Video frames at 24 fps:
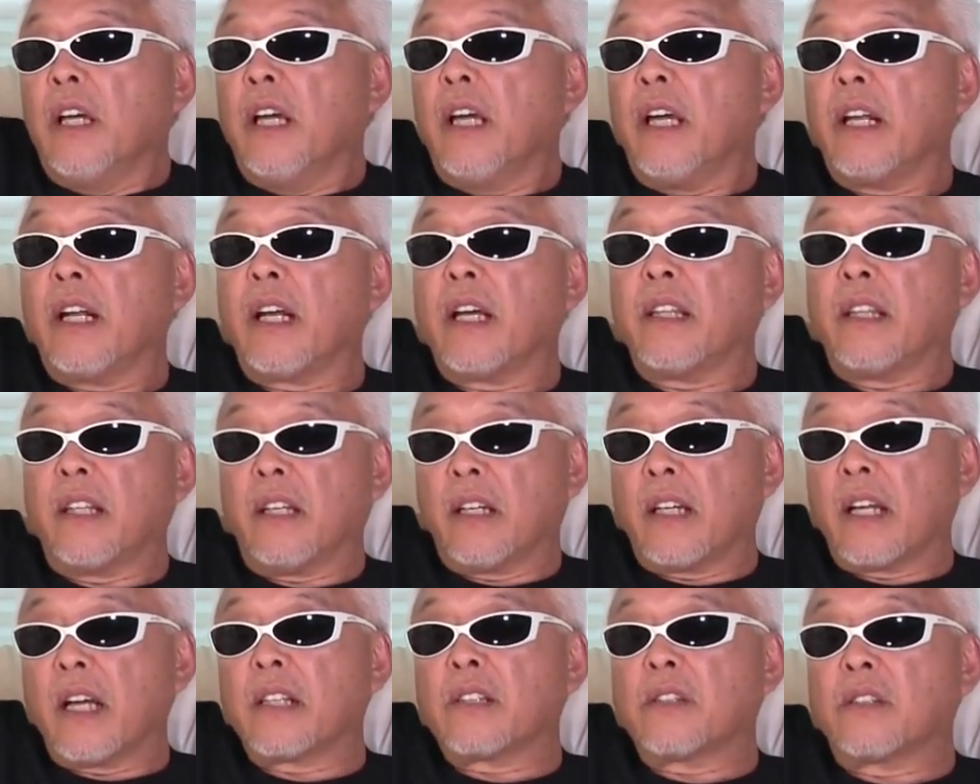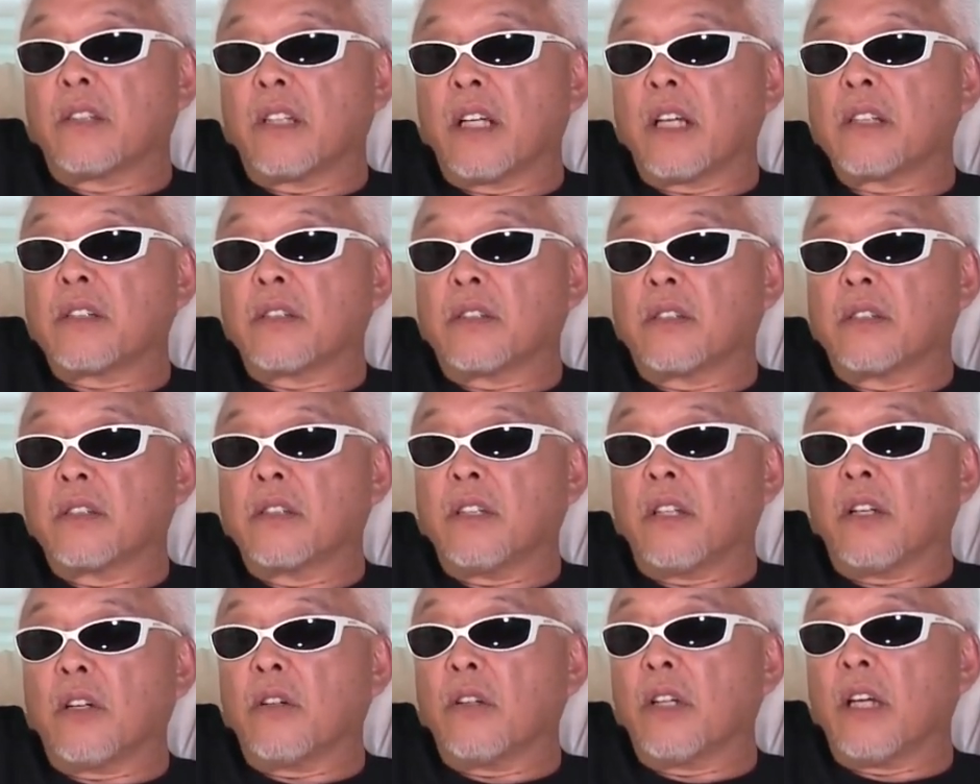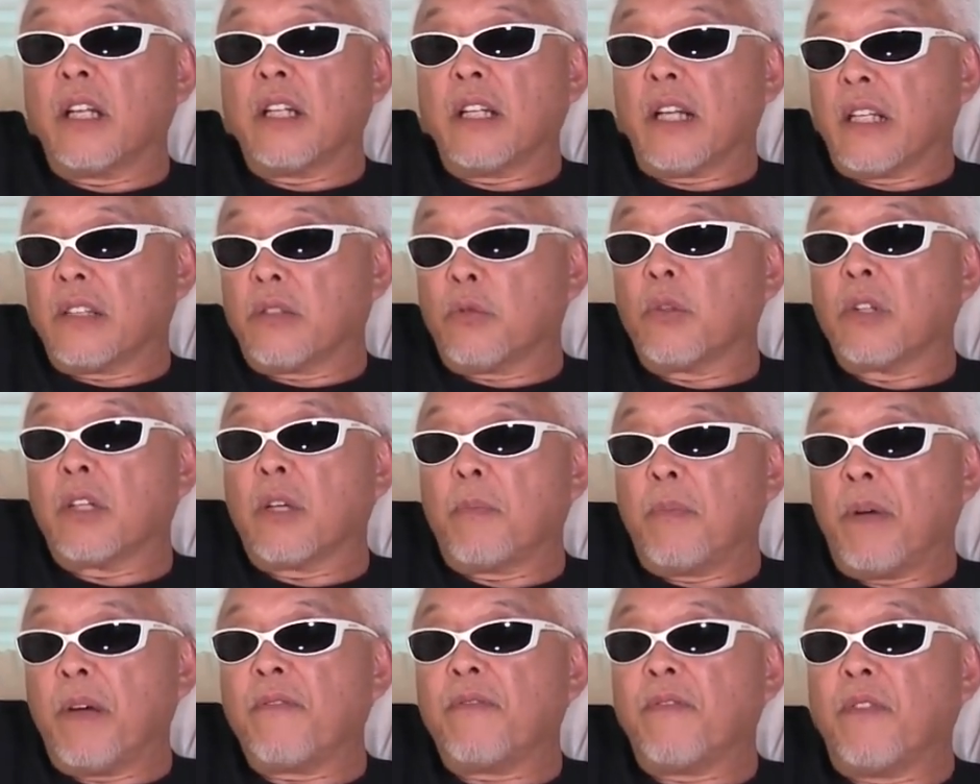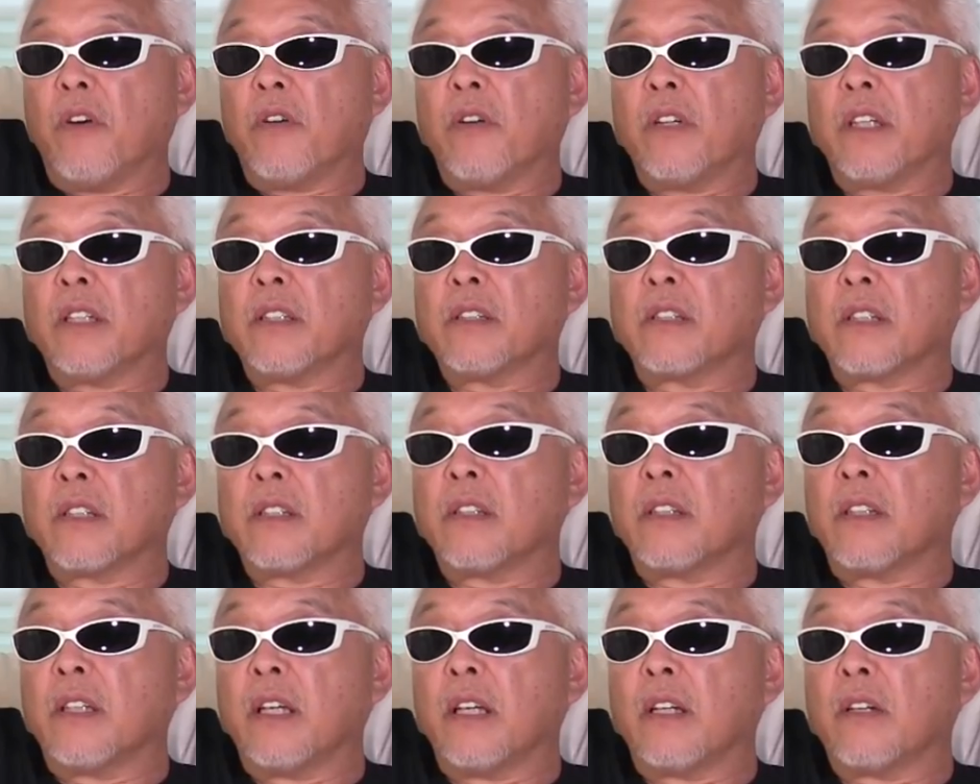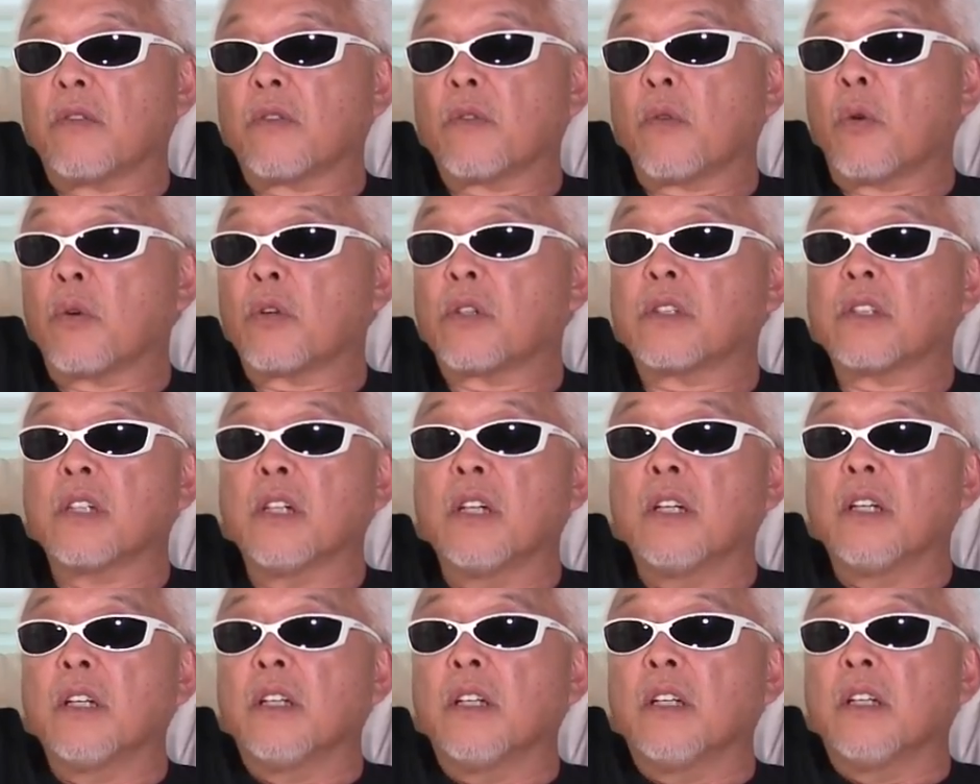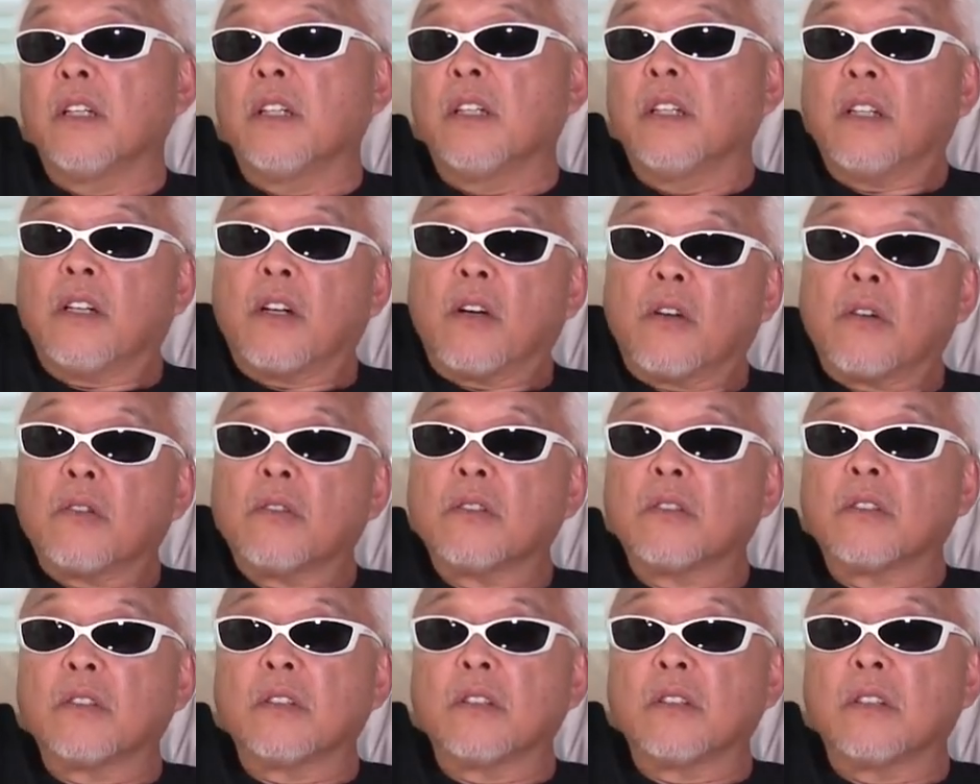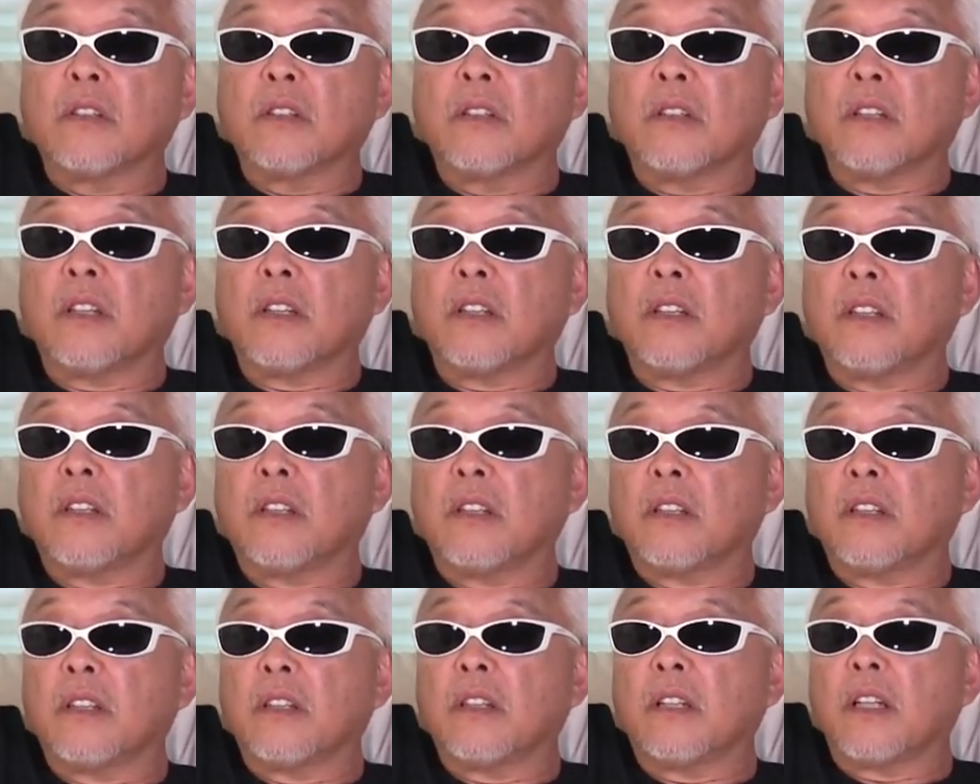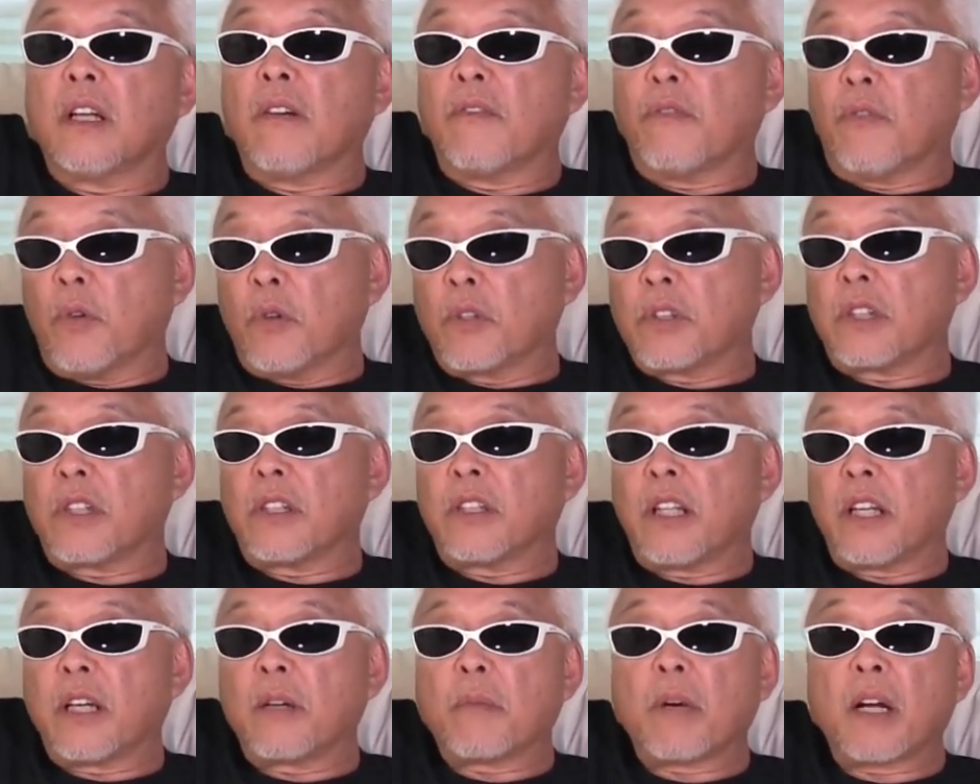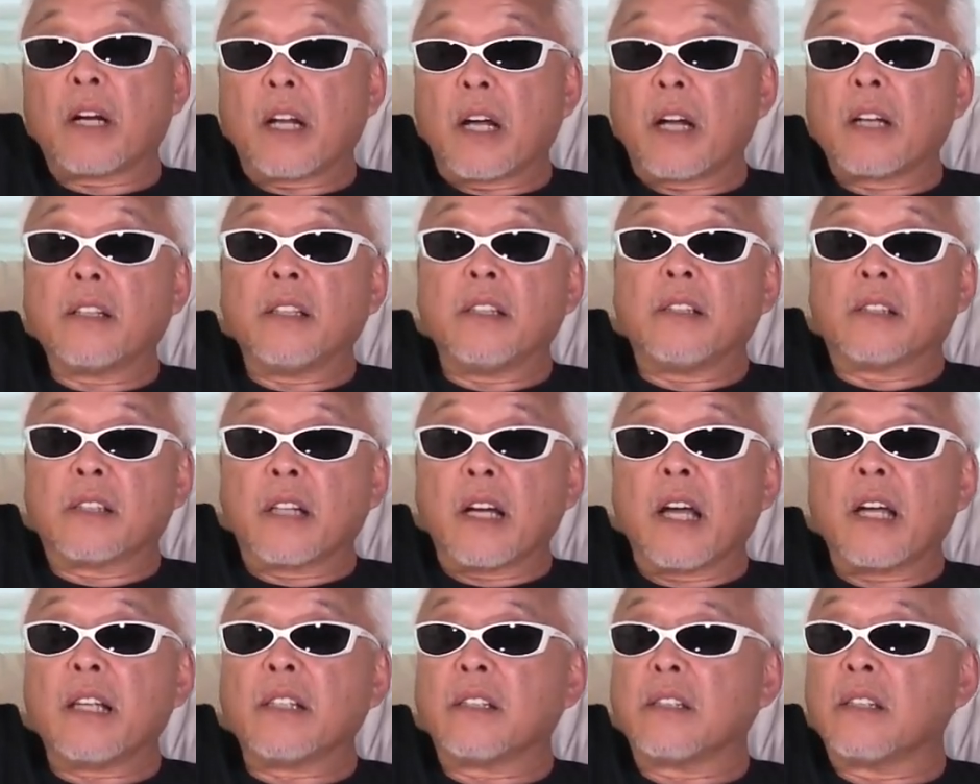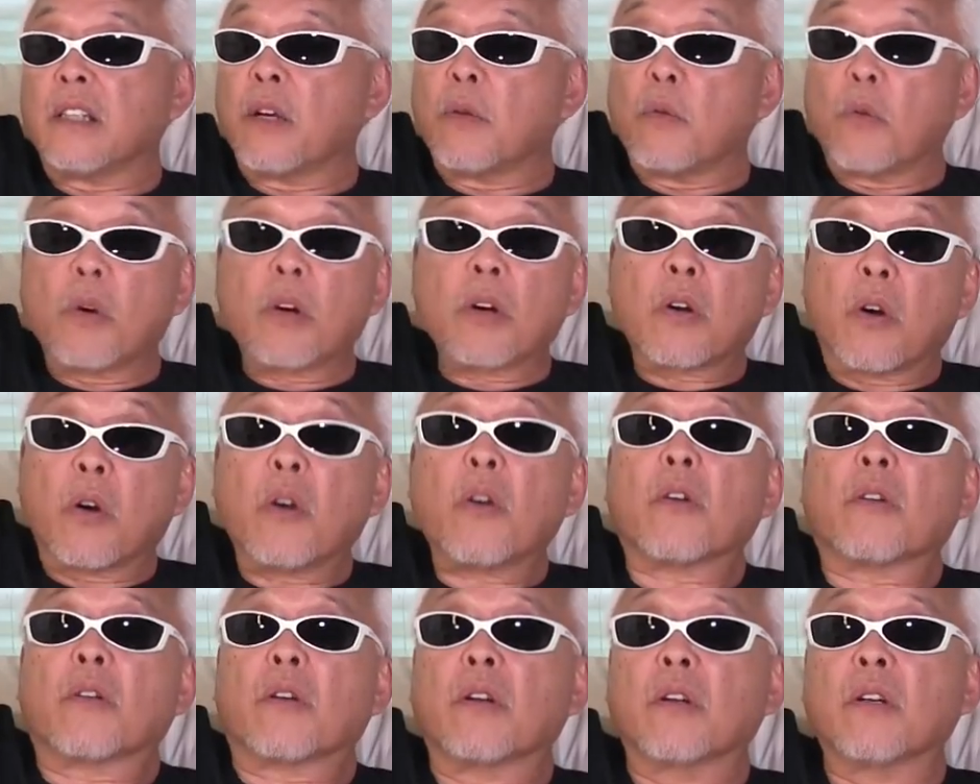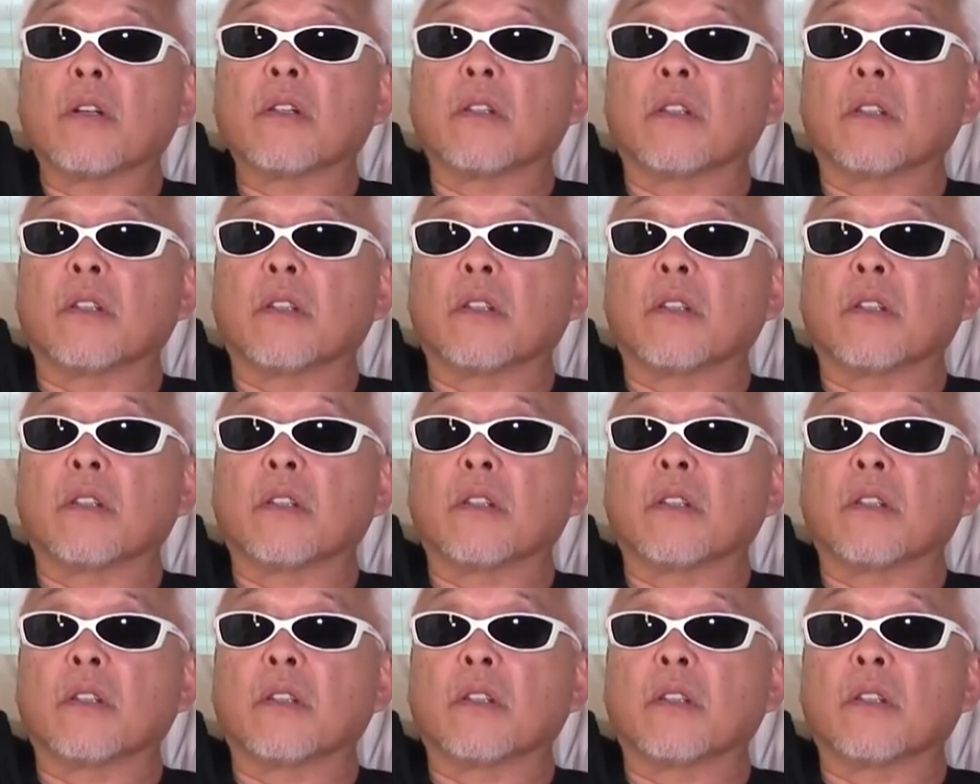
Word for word: And I think that's that's you know, and that's where the pitfall is. And and of course, you know, the unfortunate thing about a lot of these guys is they work hurt.